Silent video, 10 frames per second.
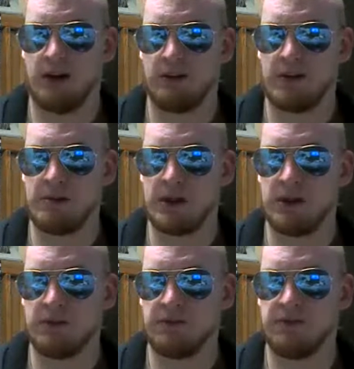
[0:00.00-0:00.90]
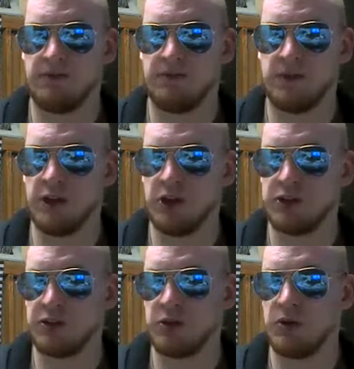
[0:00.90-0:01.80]
Maybe a year or
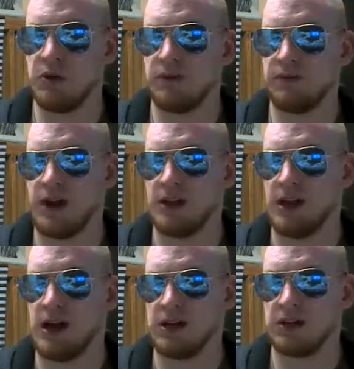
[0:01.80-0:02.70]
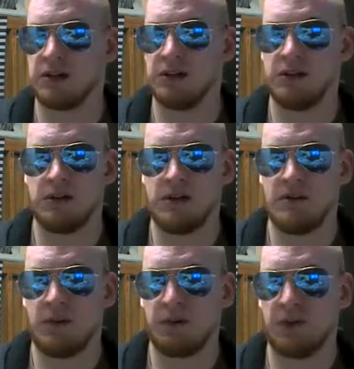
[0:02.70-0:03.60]
two, if not longer,
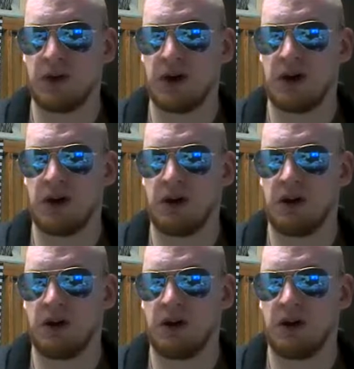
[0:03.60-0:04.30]
before I,